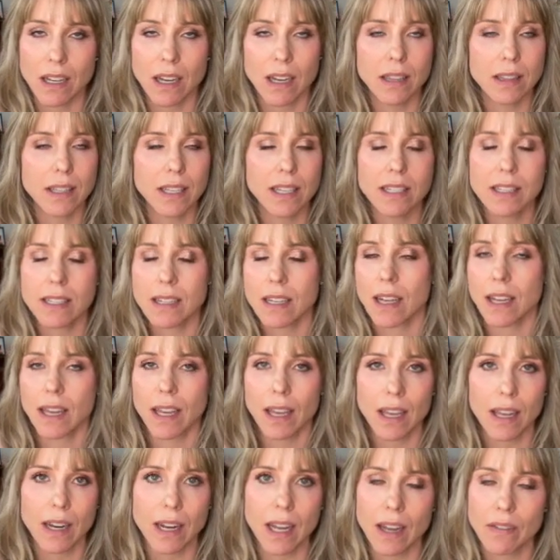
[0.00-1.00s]
On this,
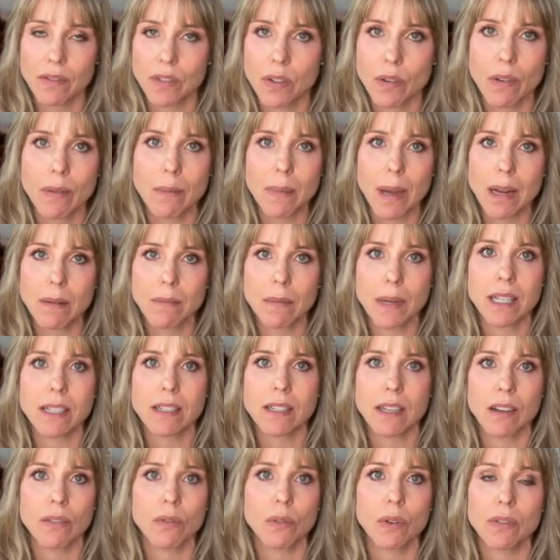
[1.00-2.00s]
again, I have to remind
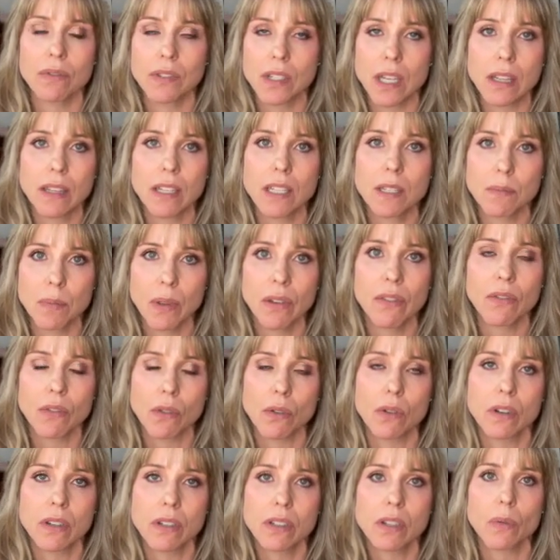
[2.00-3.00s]
myself, we've done this
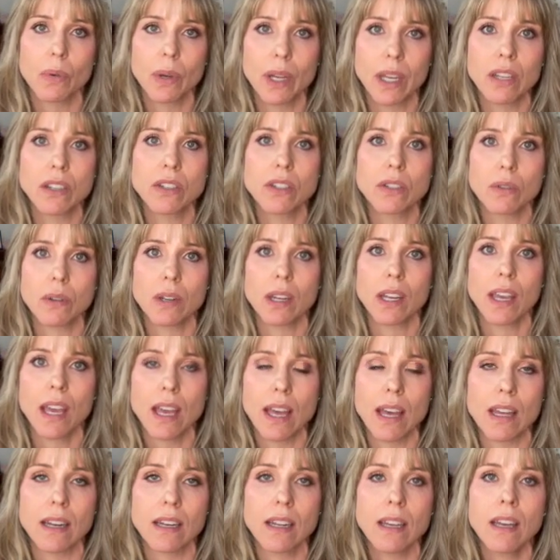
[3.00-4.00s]
before, so we can do it
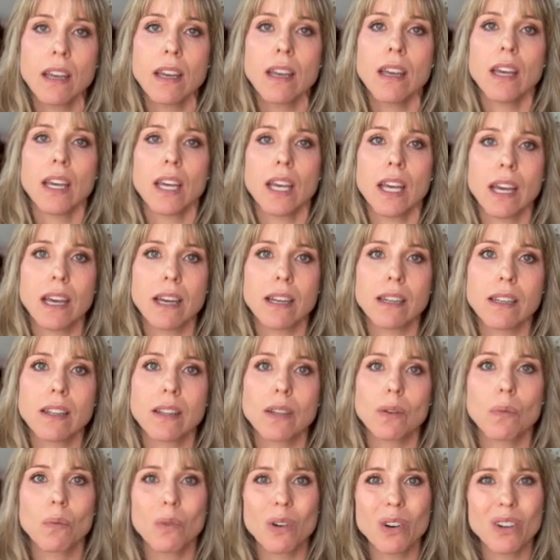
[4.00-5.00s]
again. And
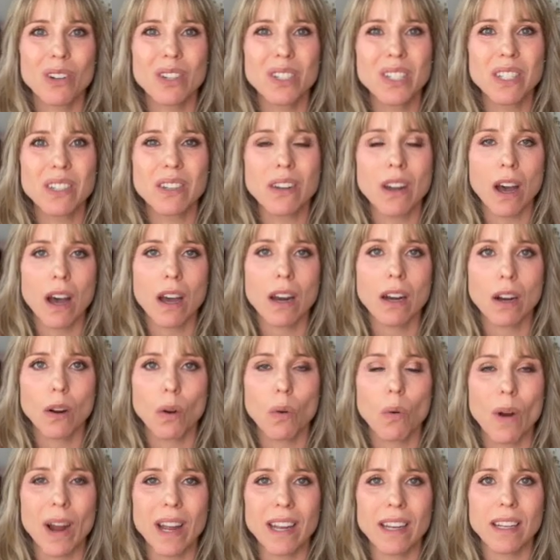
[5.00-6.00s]
the world's not
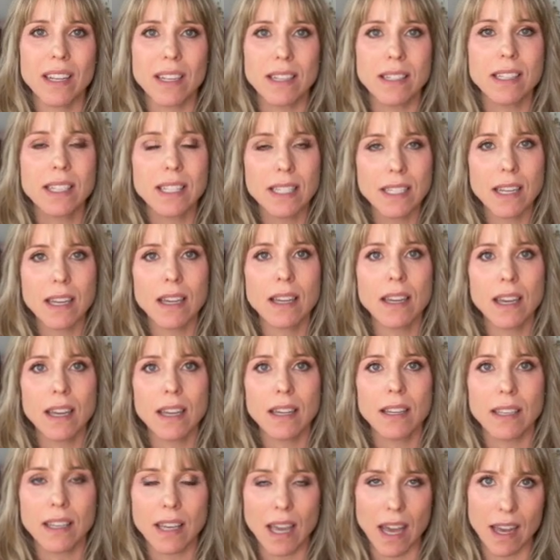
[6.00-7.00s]
quite in sync
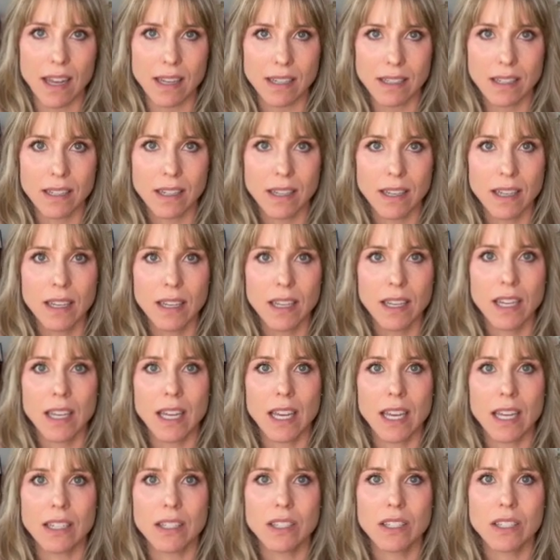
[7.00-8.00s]
yet.
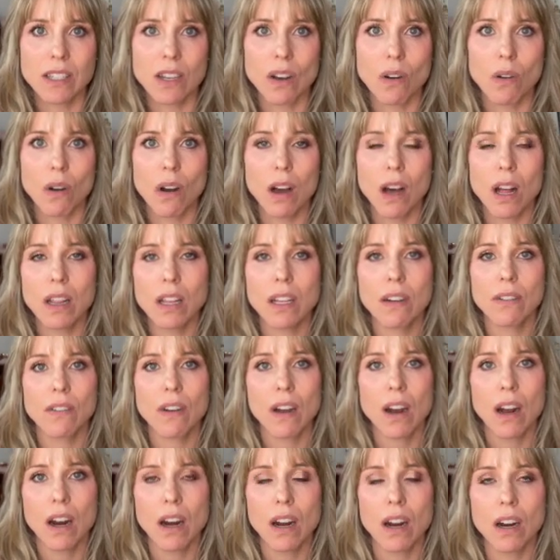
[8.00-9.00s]
And so all of
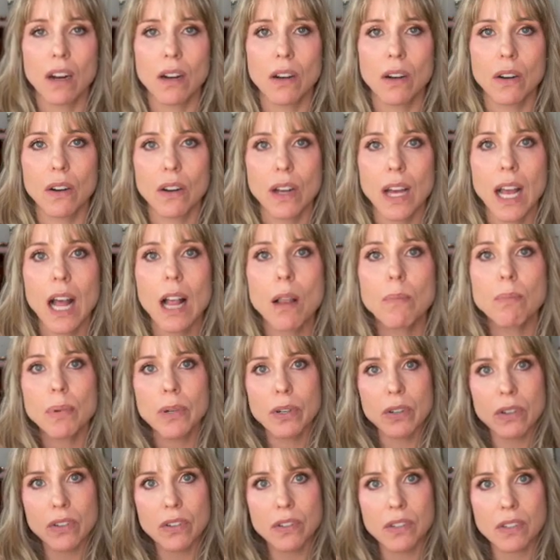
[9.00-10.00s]
our
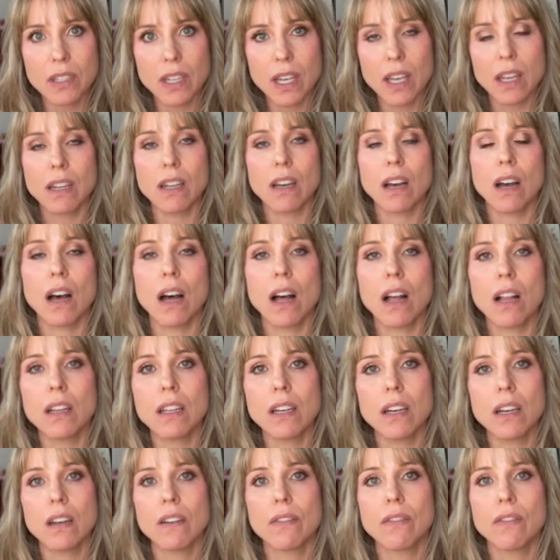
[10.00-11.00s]
helpers and all
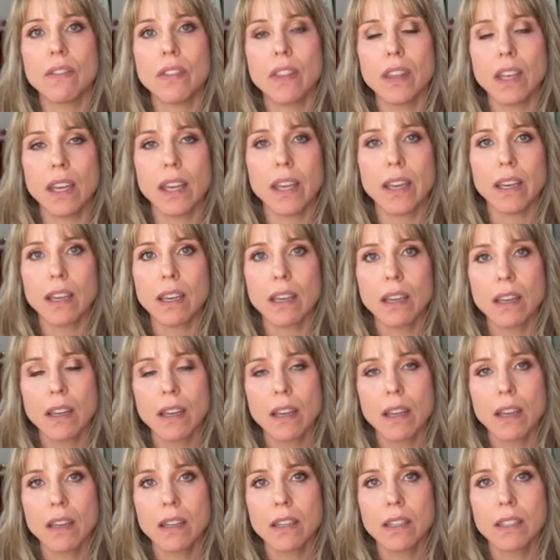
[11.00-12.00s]
of the
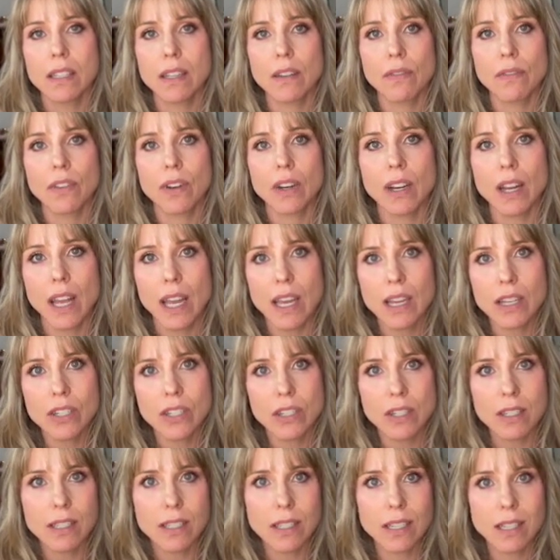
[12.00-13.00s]
different
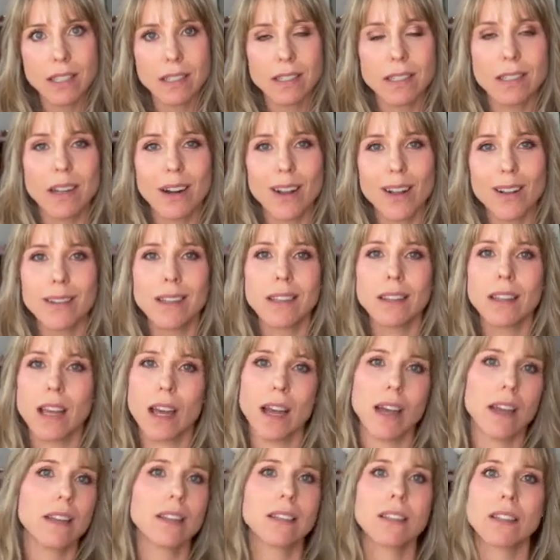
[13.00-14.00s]
agencies that all
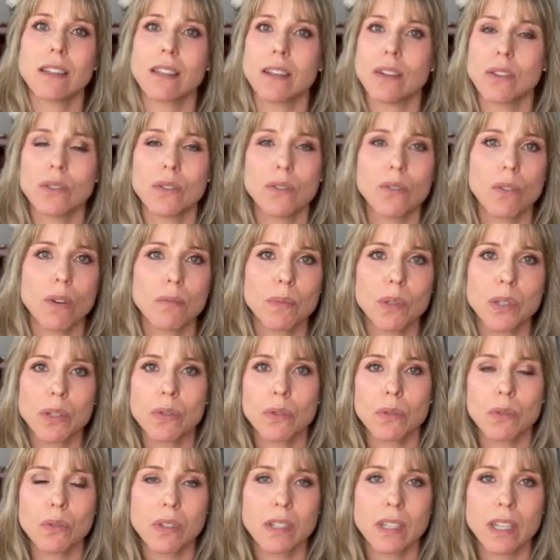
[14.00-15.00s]
align to the normal
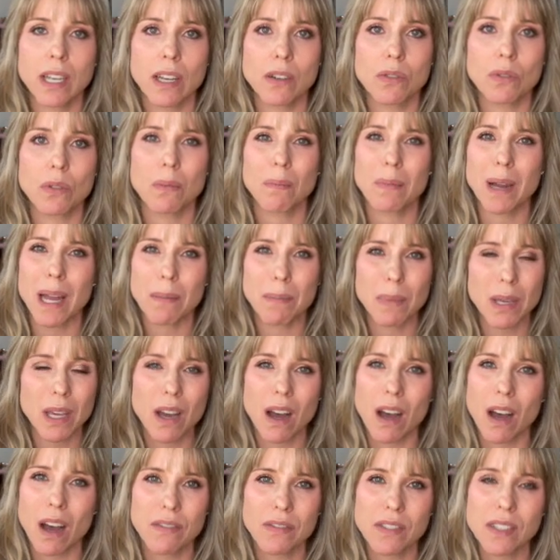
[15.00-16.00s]
school schedule might be
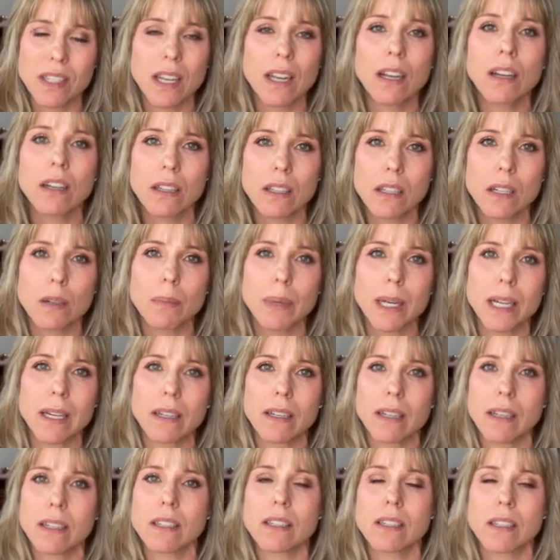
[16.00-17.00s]
off sync a little bit.
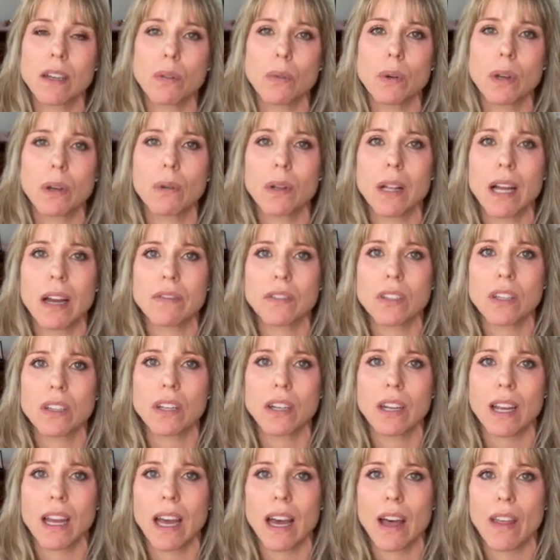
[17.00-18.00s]
And so we will have to
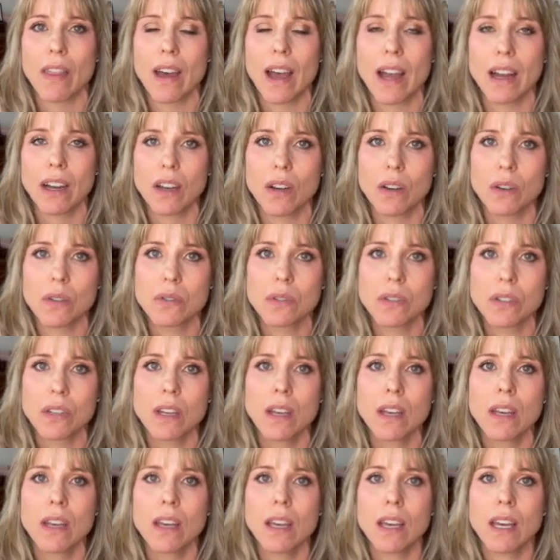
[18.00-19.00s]
look at how that goes
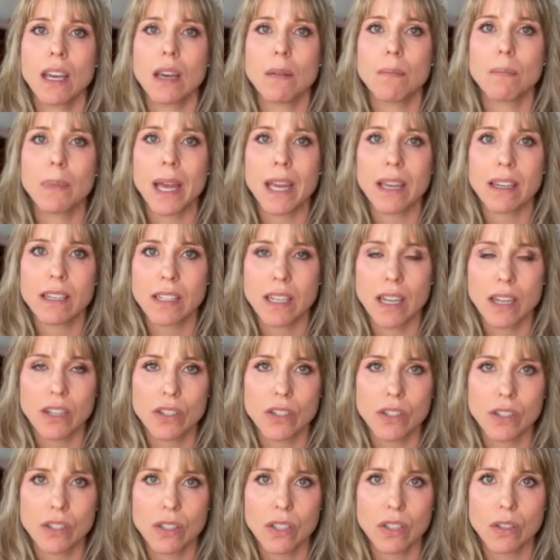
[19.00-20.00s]
and pay
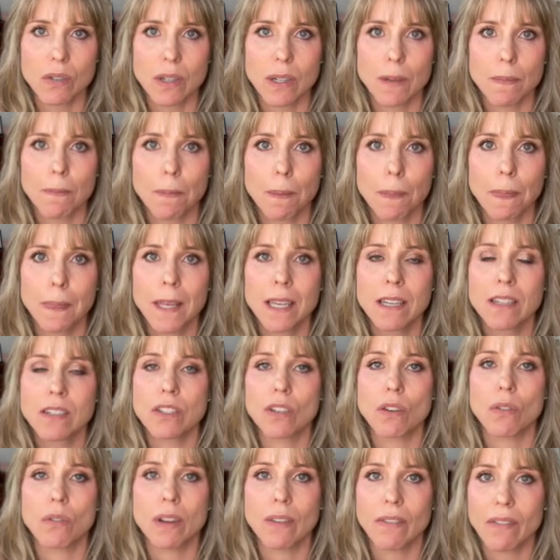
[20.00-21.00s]
attention to it.
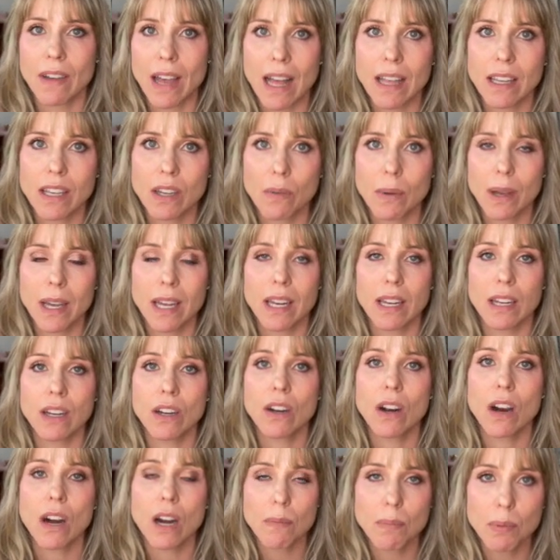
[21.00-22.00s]
So evaluating
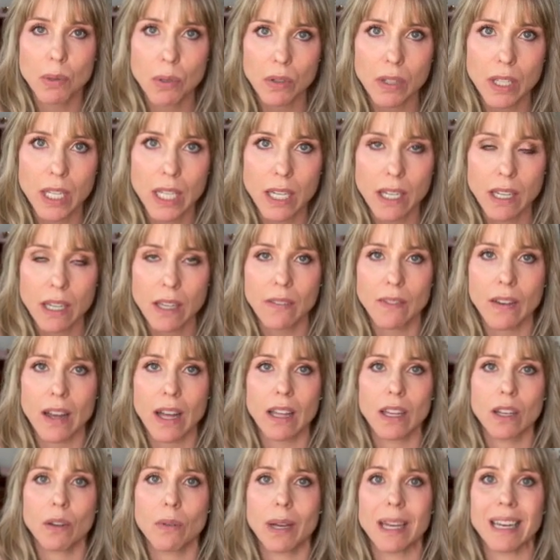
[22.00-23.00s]
carpooling,
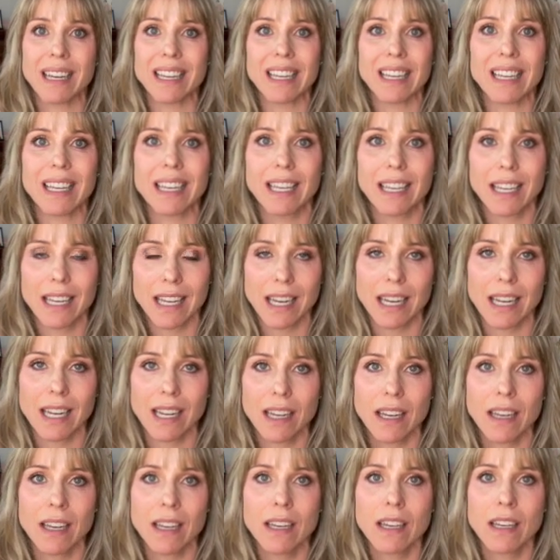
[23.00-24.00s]
evaluating
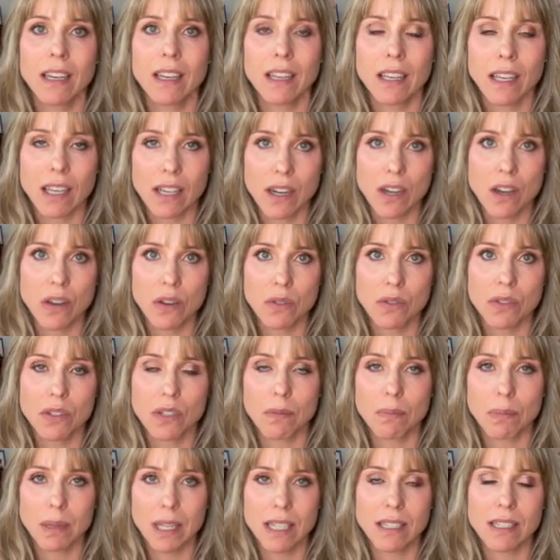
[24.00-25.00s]
getting kiddos
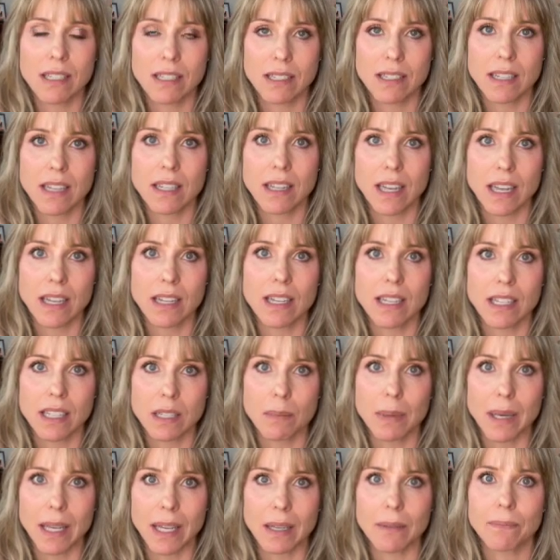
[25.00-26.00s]
to places that they need to
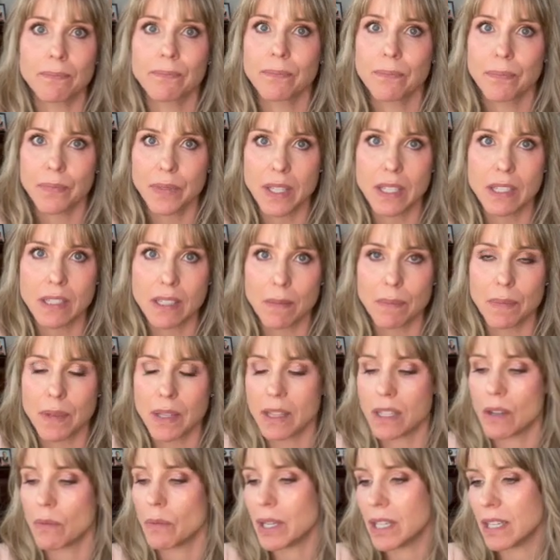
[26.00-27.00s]
be is
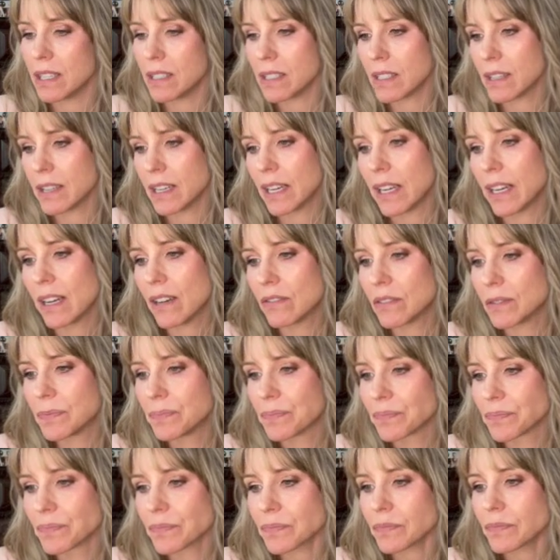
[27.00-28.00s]
something that we need to think of.
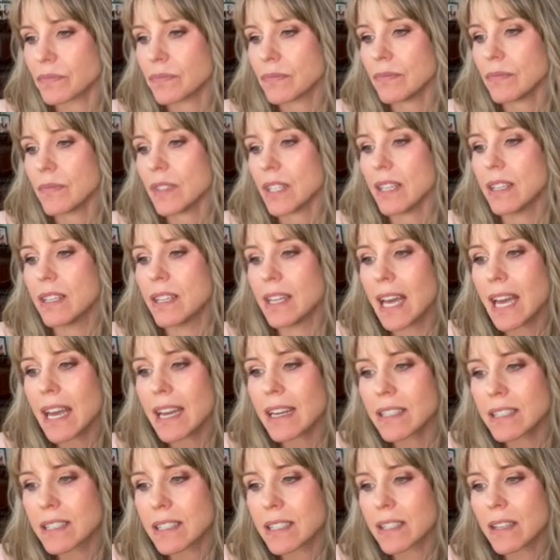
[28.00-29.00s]

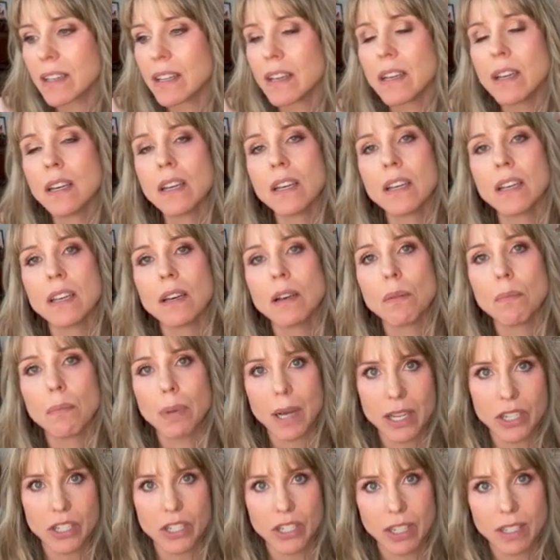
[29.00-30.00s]
Next,
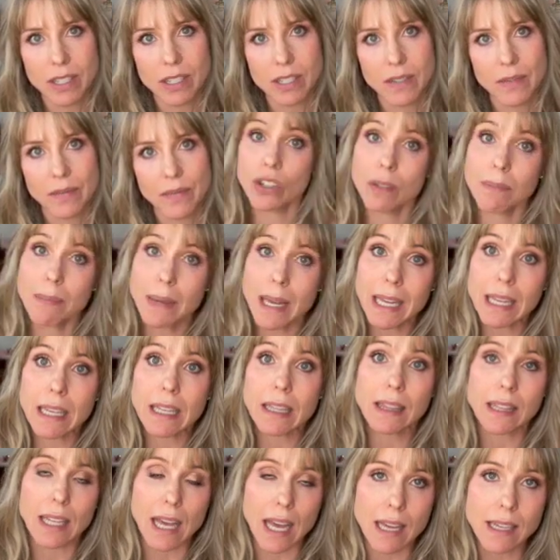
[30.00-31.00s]
budget, but make
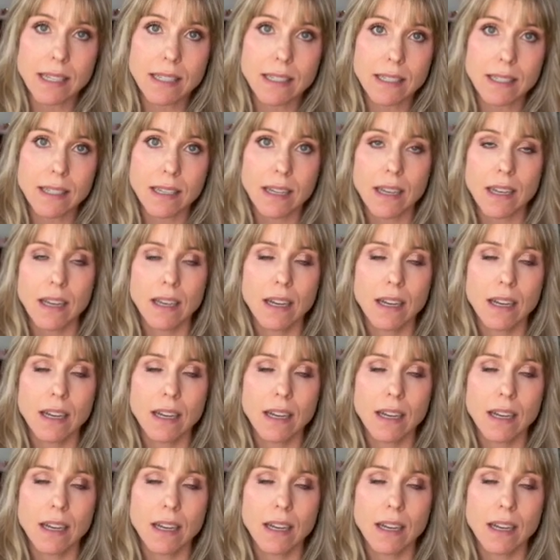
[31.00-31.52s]
it less.